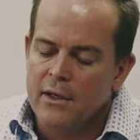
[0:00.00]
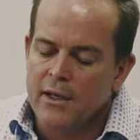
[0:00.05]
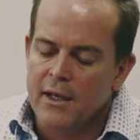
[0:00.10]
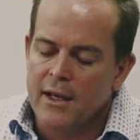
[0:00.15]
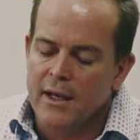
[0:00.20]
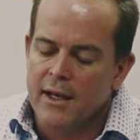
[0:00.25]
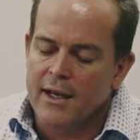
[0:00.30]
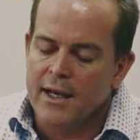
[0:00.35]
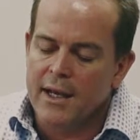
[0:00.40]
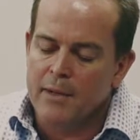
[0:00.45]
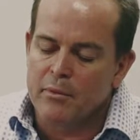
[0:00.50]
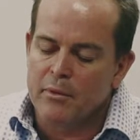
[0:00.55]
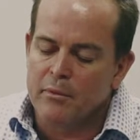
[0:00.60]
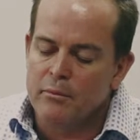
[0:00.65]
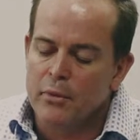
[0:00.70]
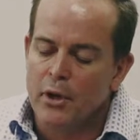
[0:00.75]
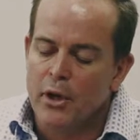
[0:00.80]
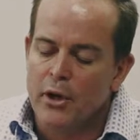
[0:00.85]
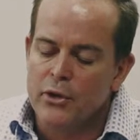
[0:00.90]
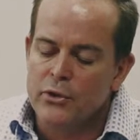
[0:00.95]
A couple
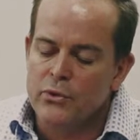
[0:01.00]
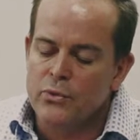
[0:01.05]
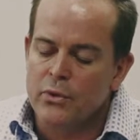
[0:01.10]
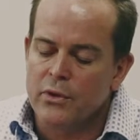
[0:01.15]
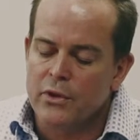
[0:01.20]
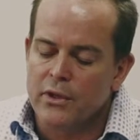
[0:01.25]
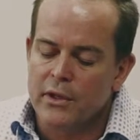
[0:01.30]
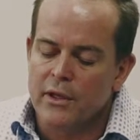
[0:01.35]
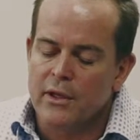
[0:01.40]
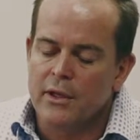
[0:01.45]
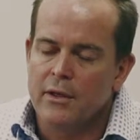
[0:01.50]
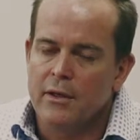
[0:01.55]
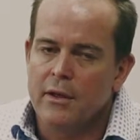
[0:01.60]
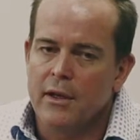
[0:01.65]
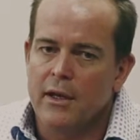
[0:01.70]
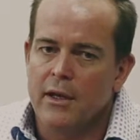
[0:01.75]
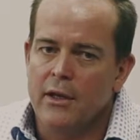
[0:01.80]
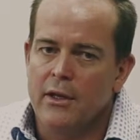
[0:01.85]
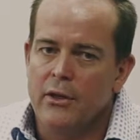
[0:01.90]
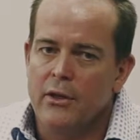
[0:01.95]
of bones with
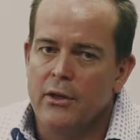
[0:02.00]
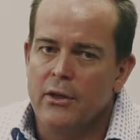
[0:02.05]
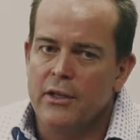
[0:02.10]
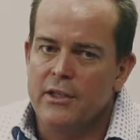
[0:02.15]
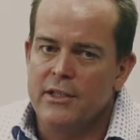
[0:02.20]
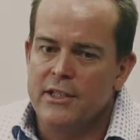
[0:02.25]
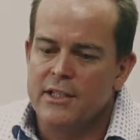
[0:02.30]
the